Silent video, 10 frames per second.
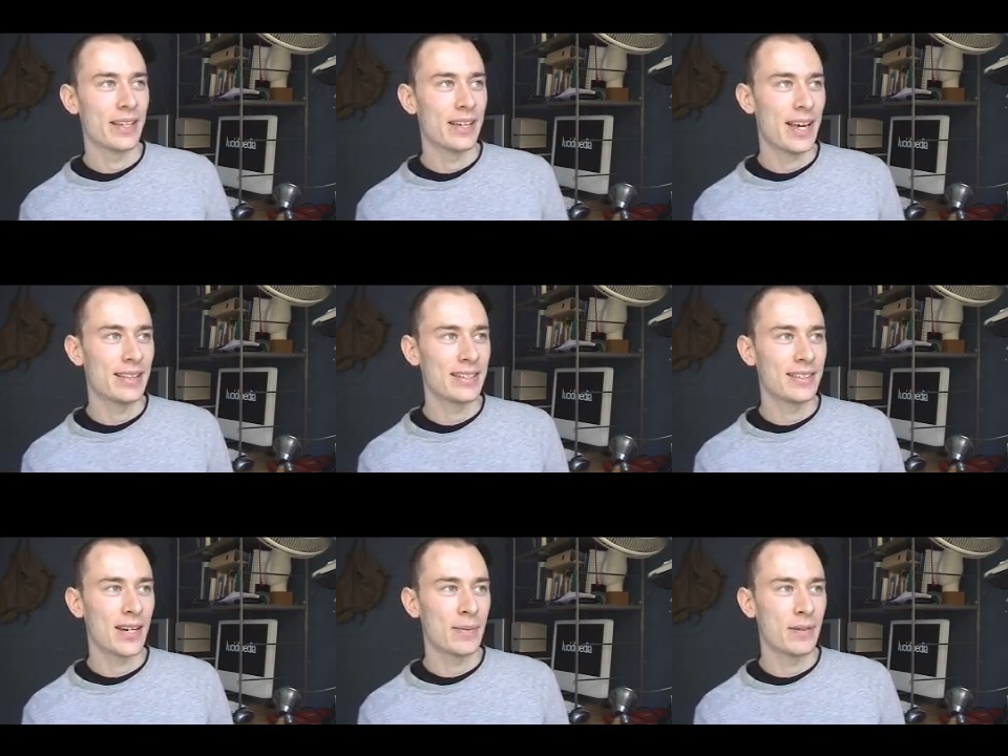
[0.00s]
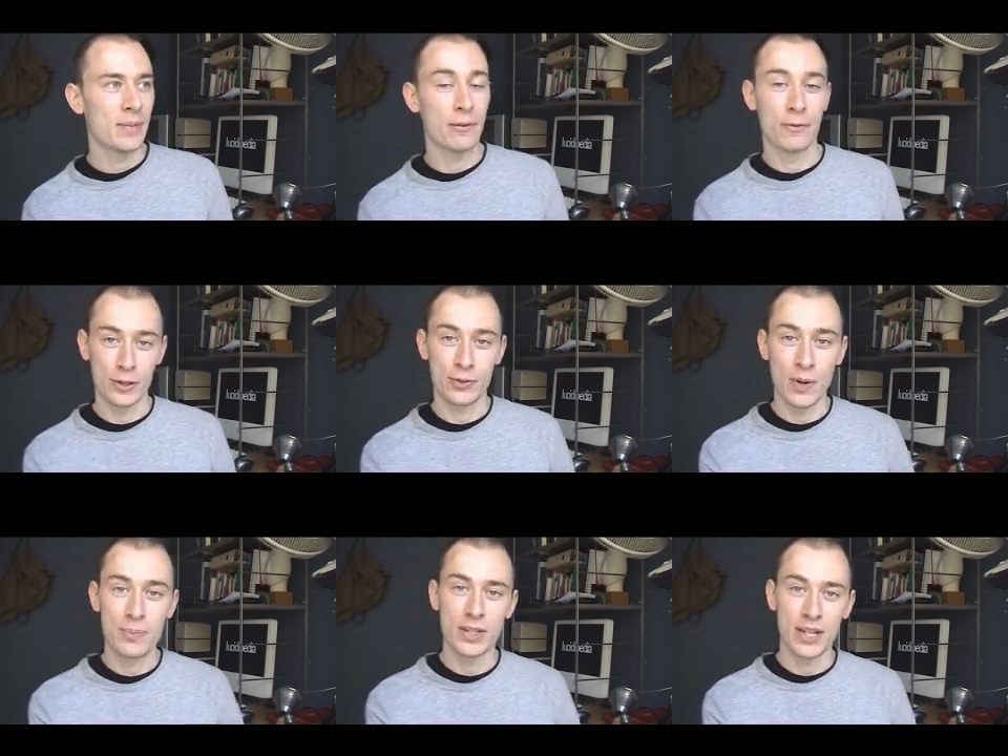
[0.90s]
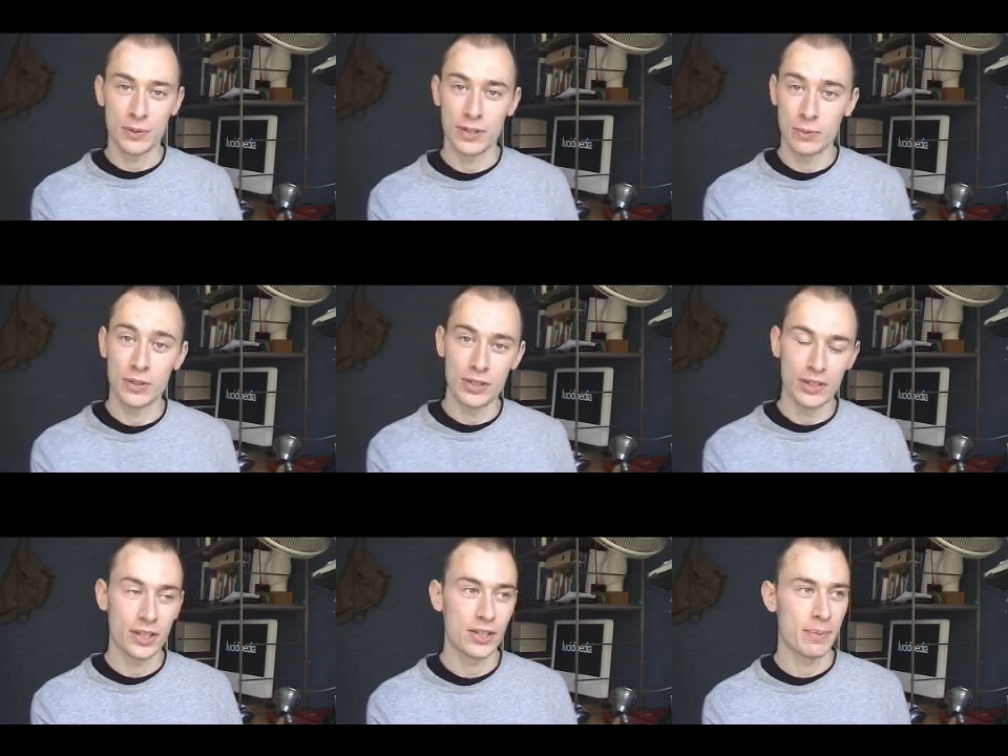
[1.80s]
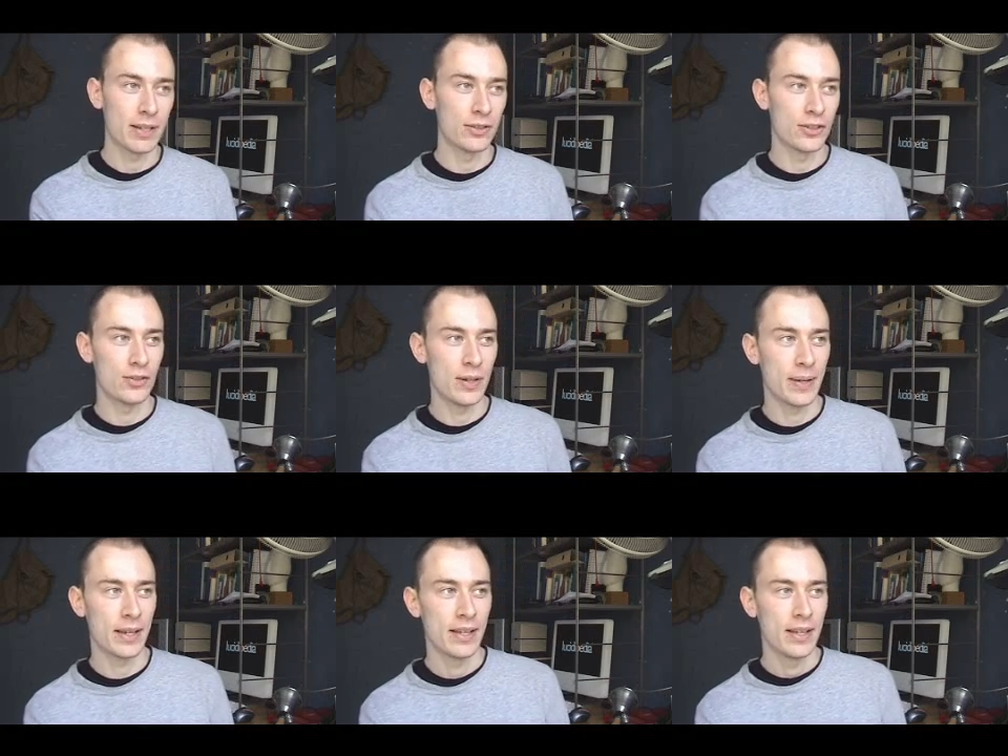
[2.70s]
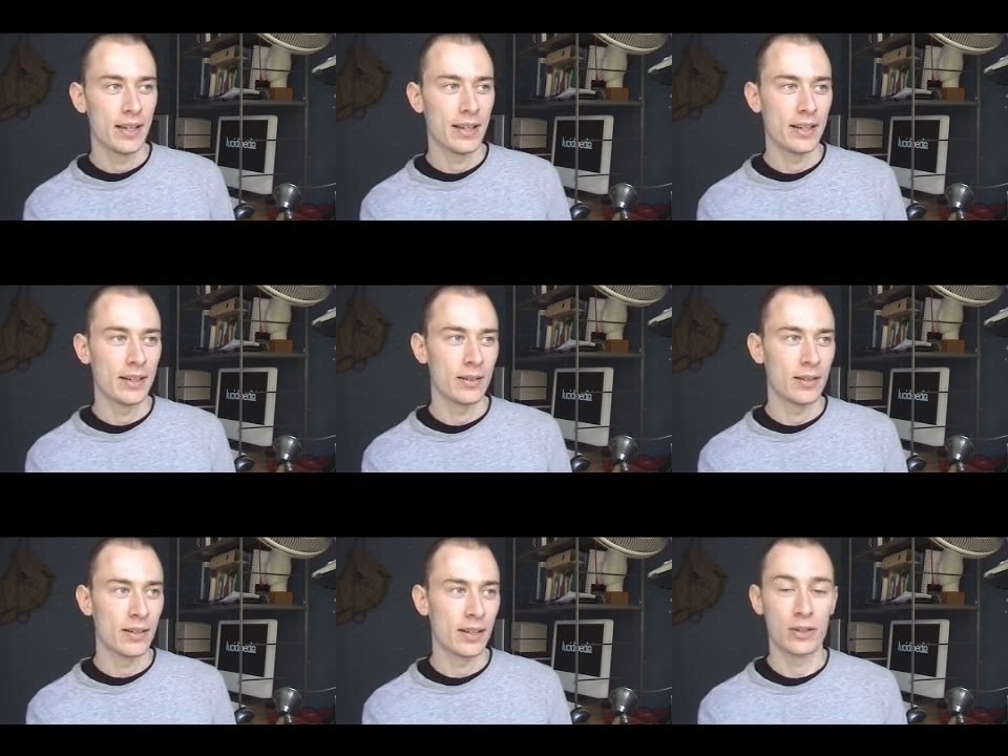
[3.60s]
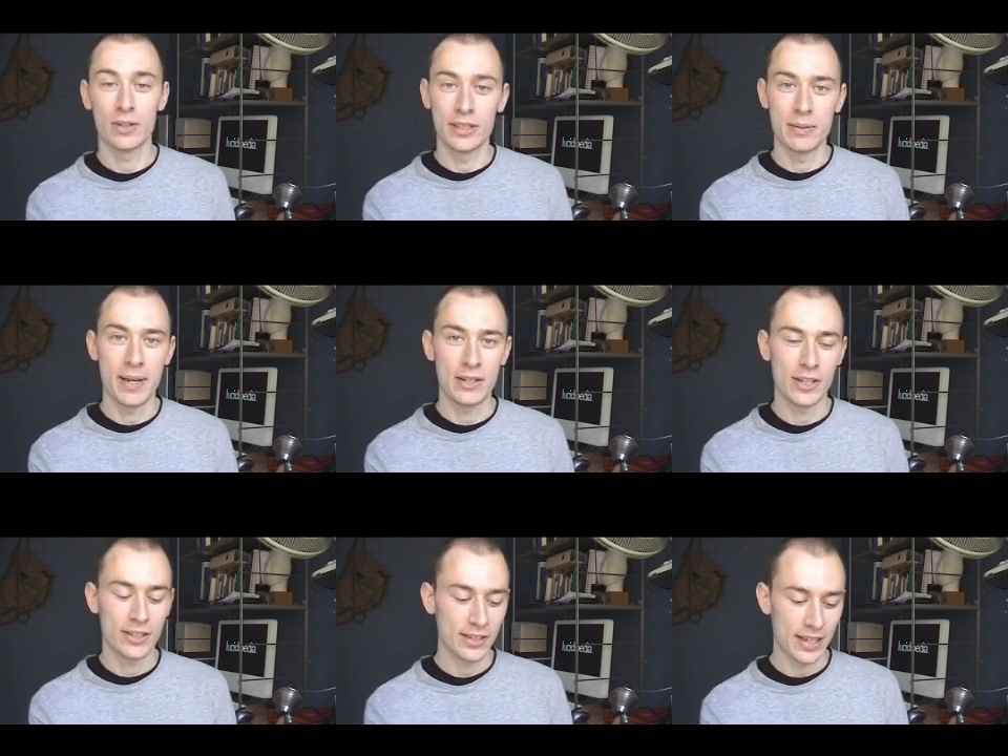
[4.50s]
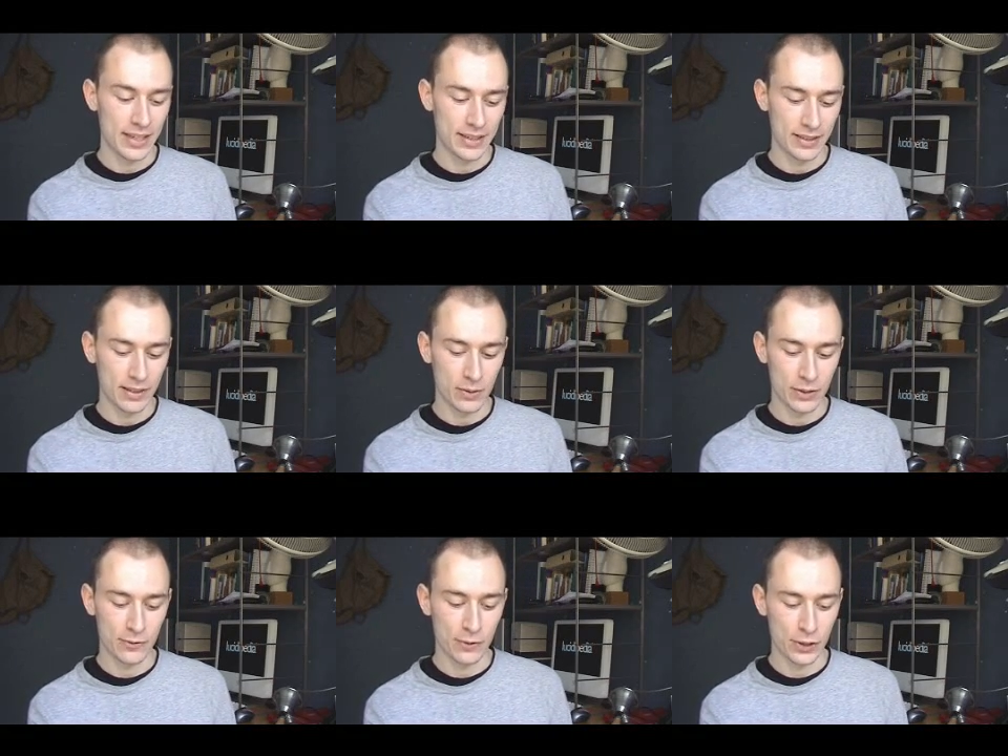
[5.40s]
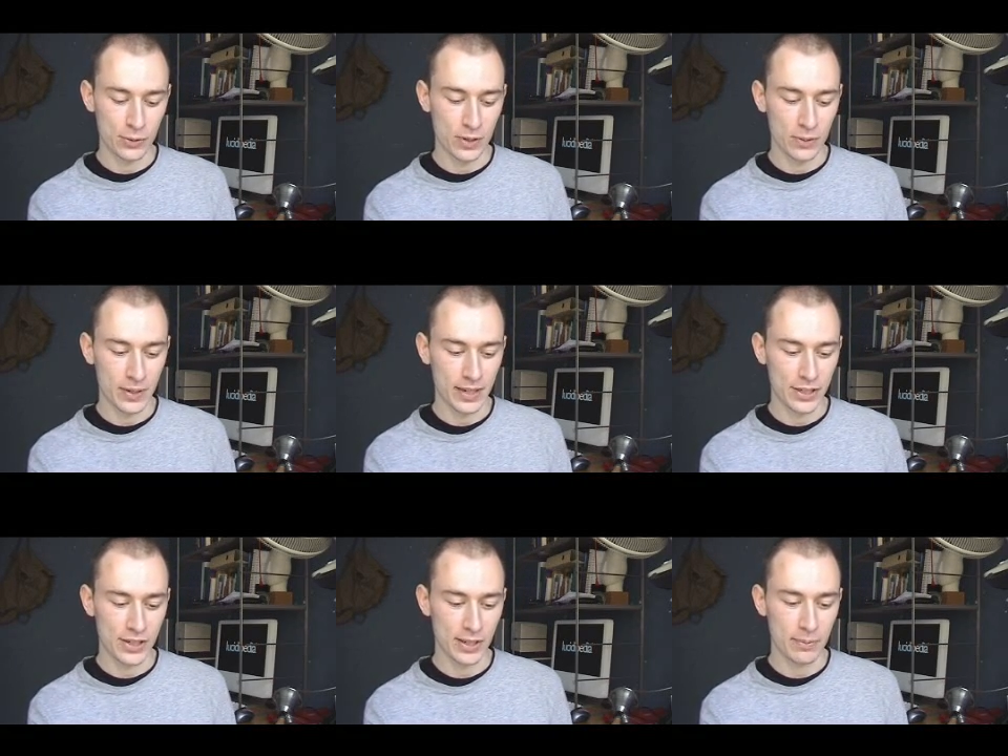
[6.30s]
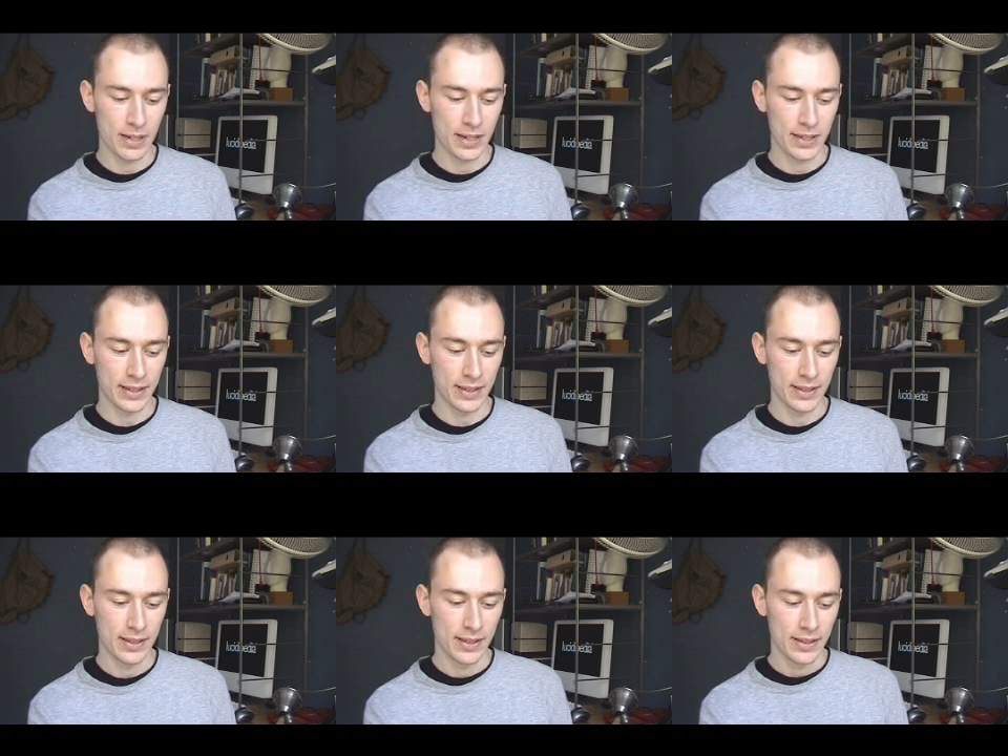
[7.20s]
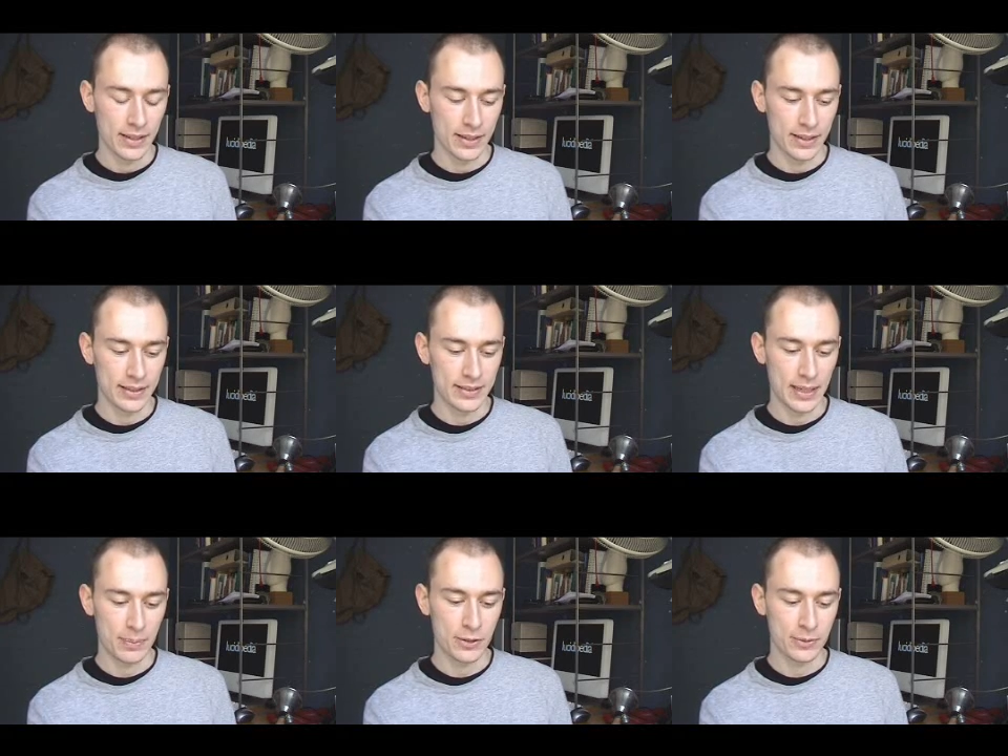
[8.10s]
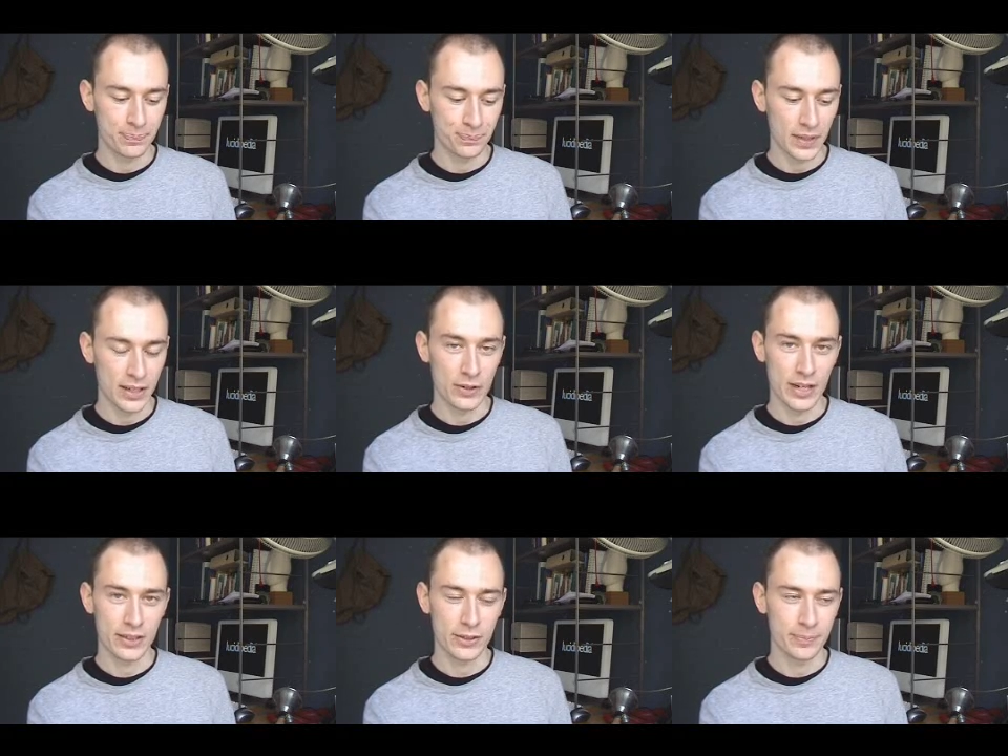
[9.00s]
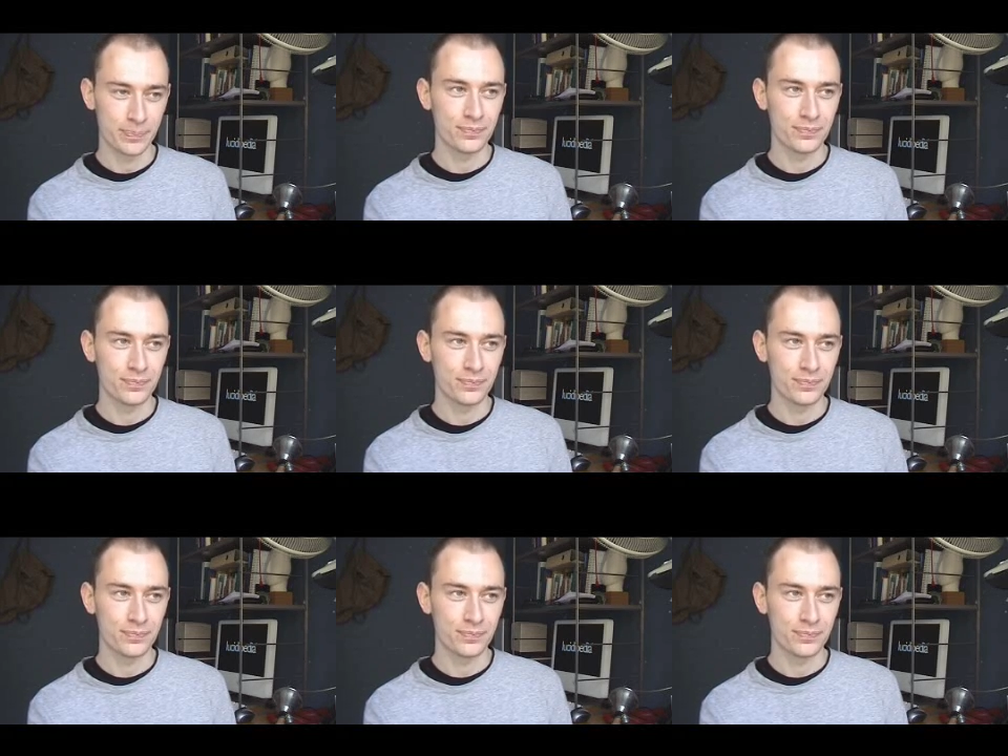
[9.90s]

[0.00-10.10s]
at that time, my first website, that was in Dutch about lucid dreaming, I called it The Matrix, and it was the first one where I shared my tips and tricks.